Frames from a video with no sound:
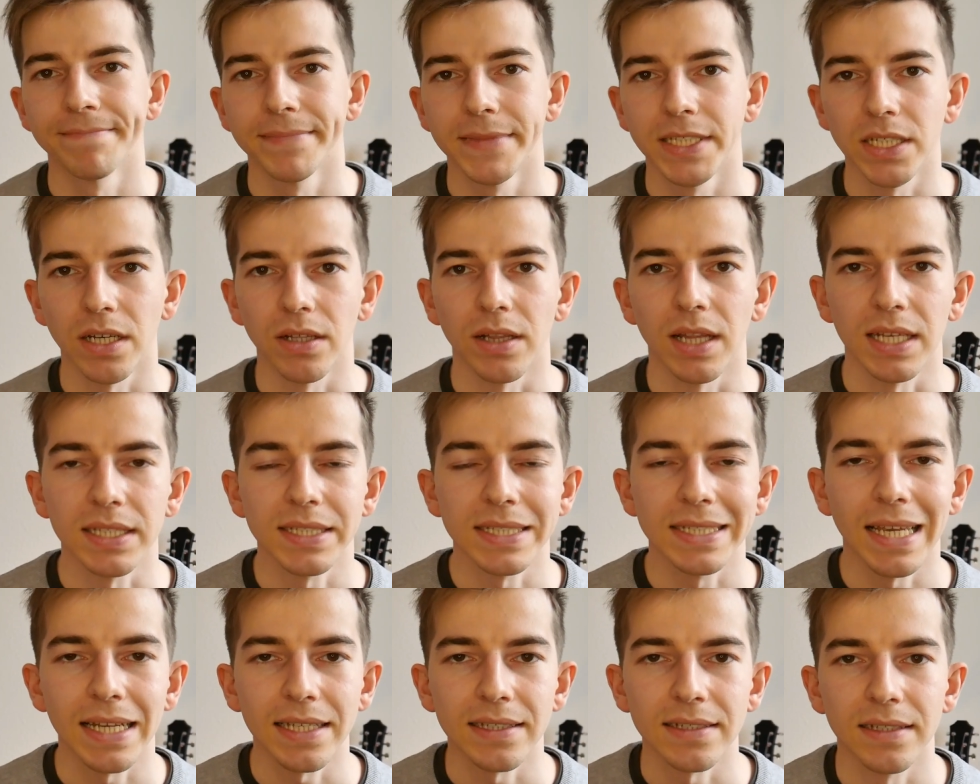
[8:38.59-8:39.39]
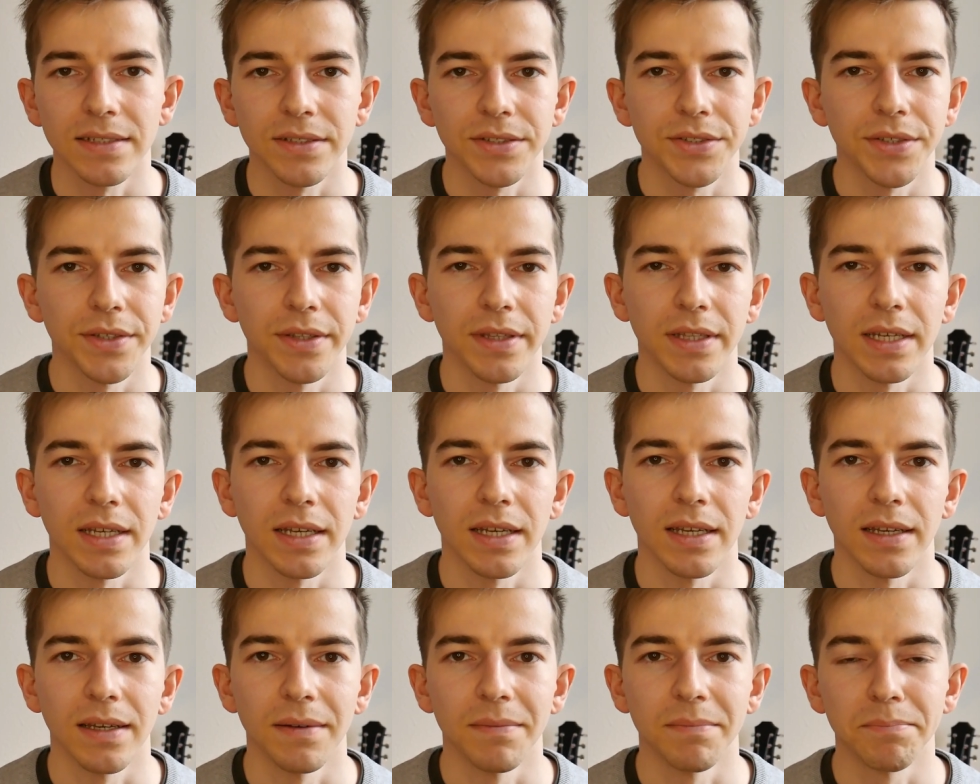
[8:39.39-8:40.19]
So let's get into
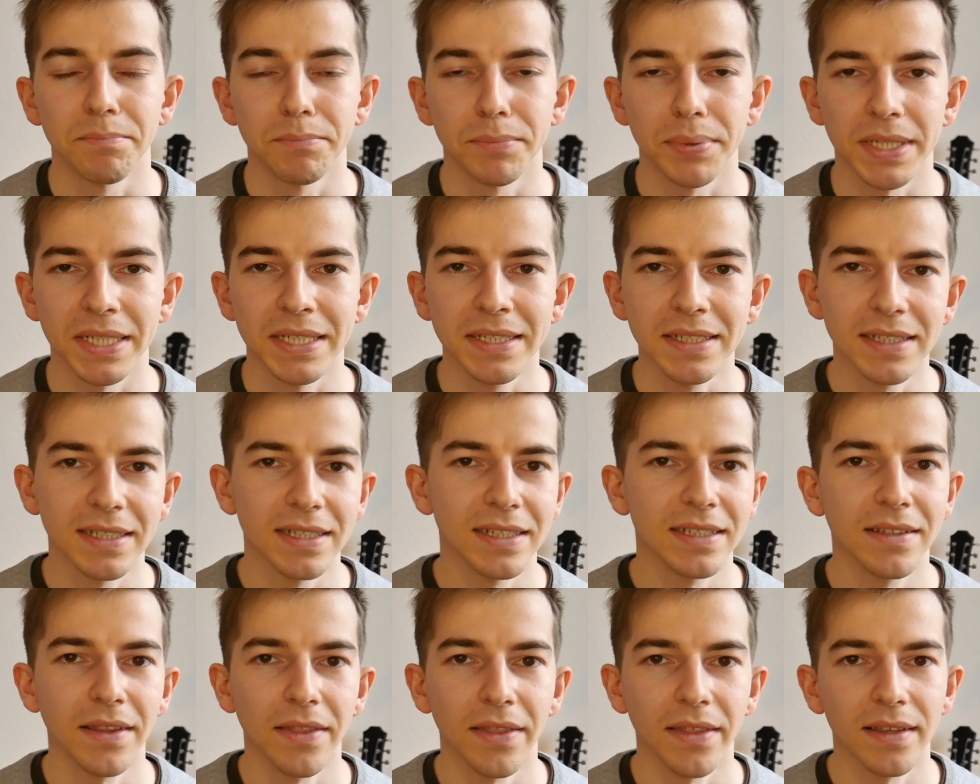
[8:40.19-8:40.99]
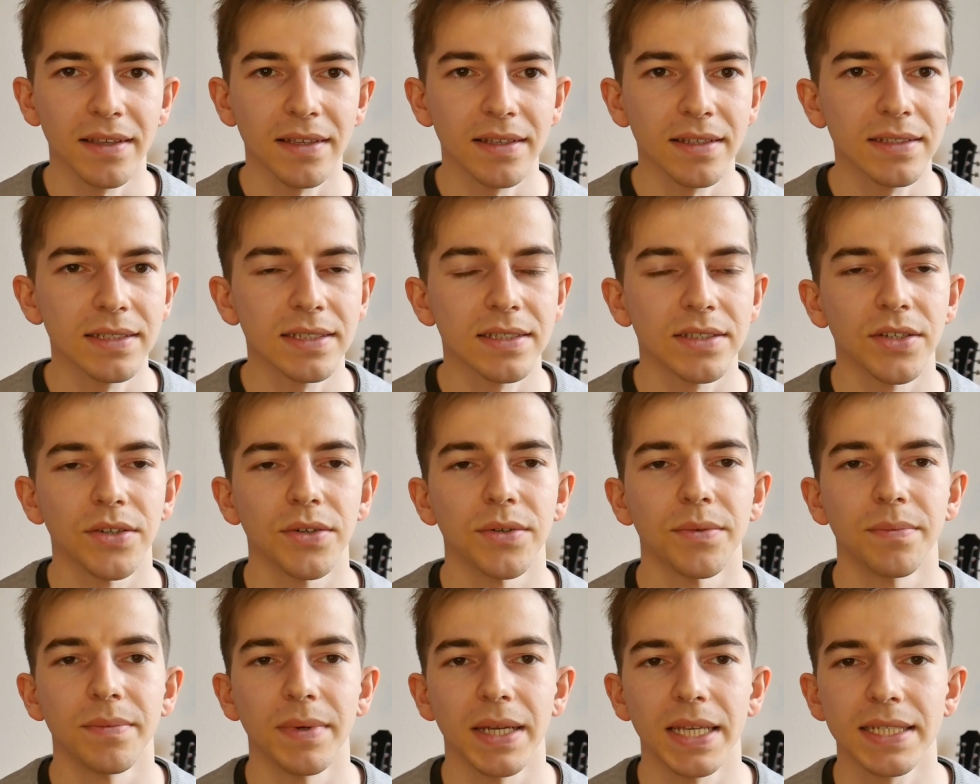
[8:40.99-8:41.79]
the printing things.
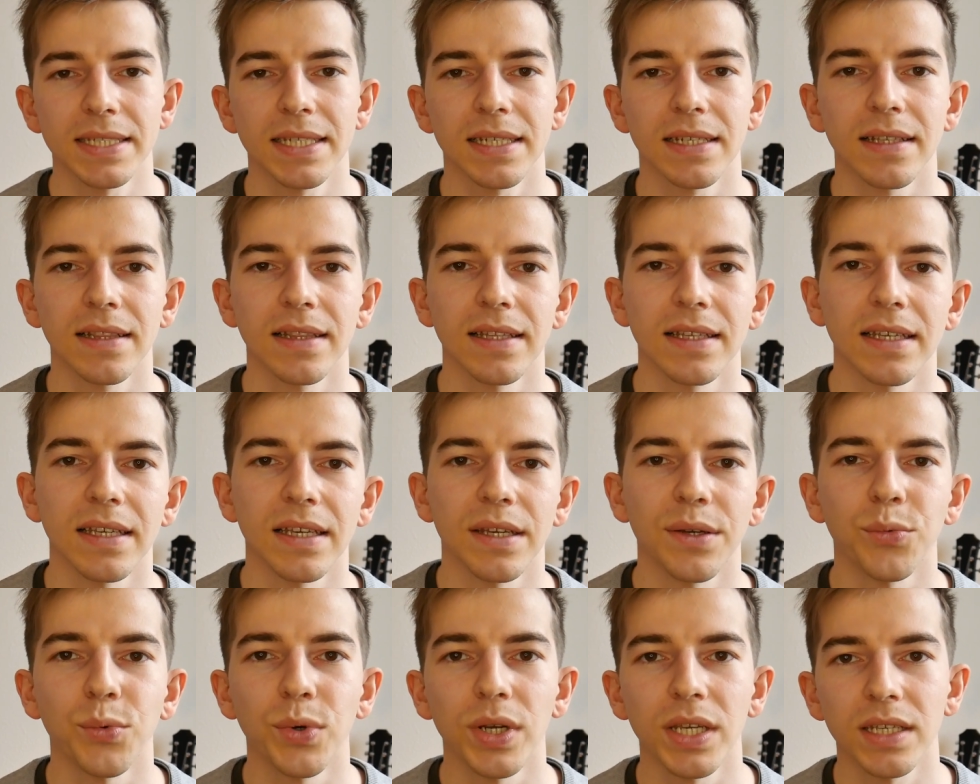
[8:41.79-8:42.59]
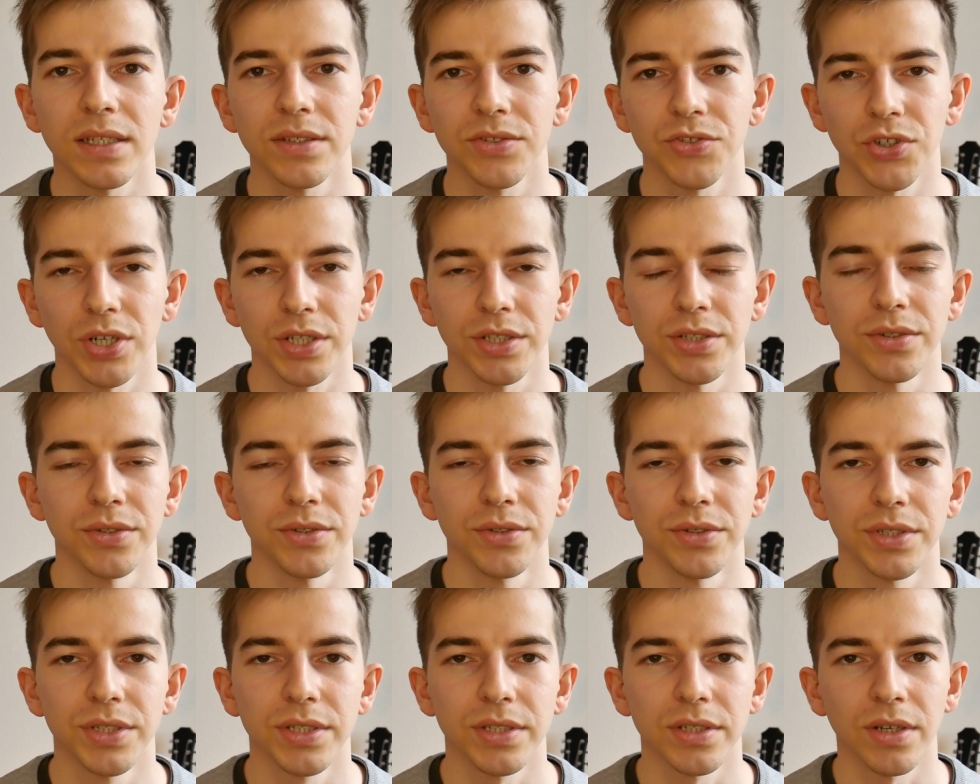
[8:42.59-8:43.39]
So basically we
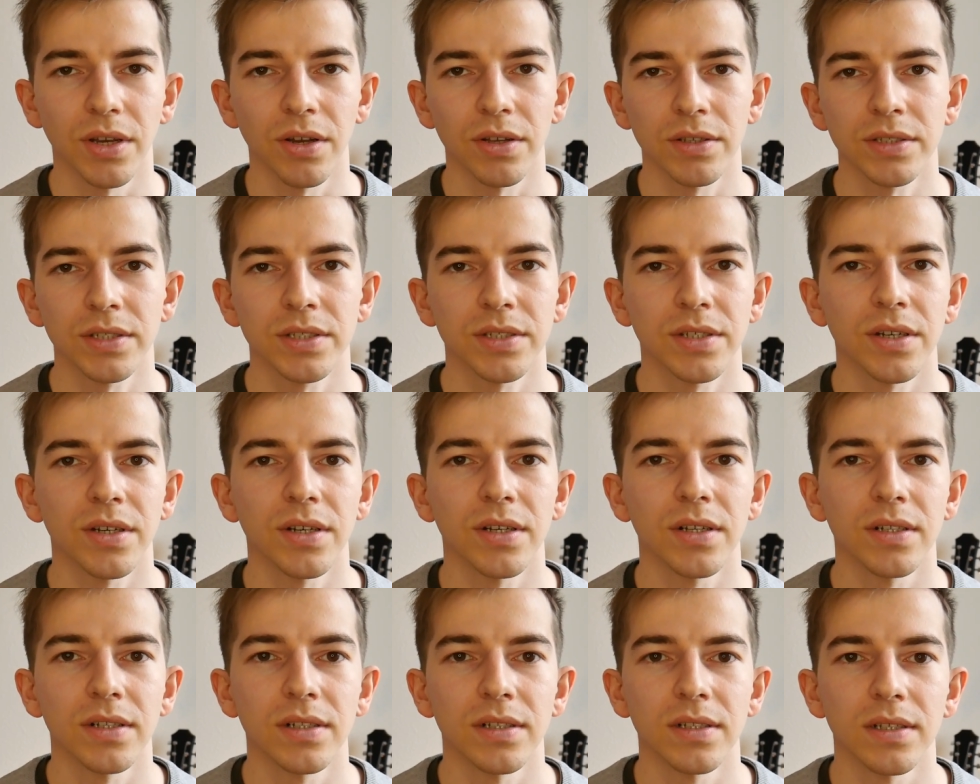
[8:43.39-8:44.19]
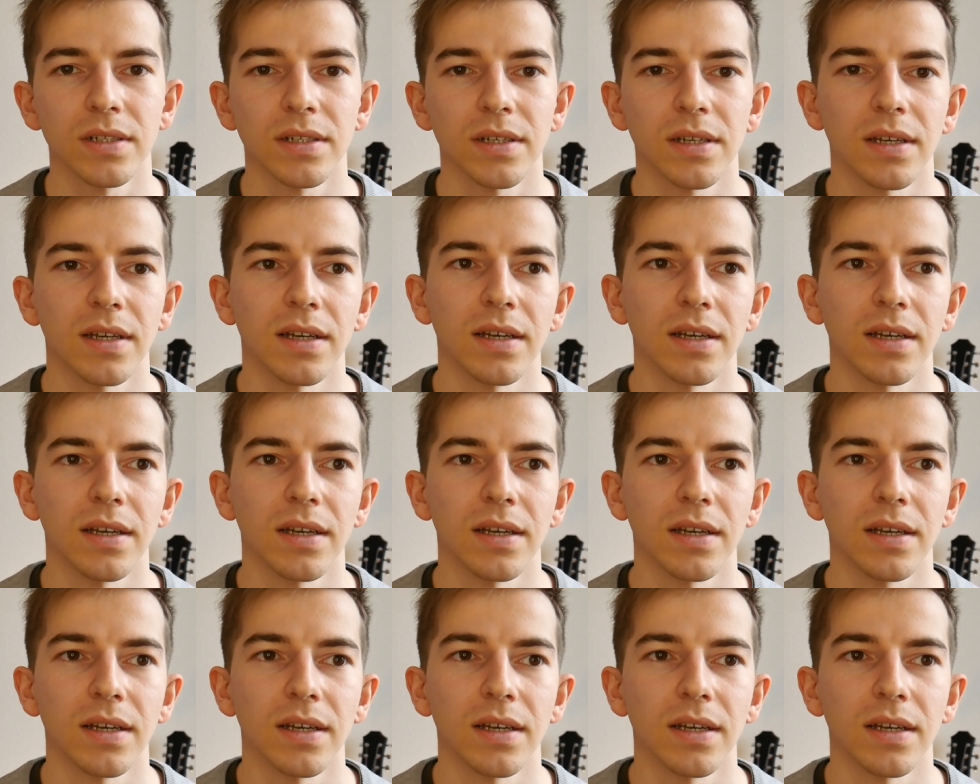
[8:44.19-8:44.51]
introduce console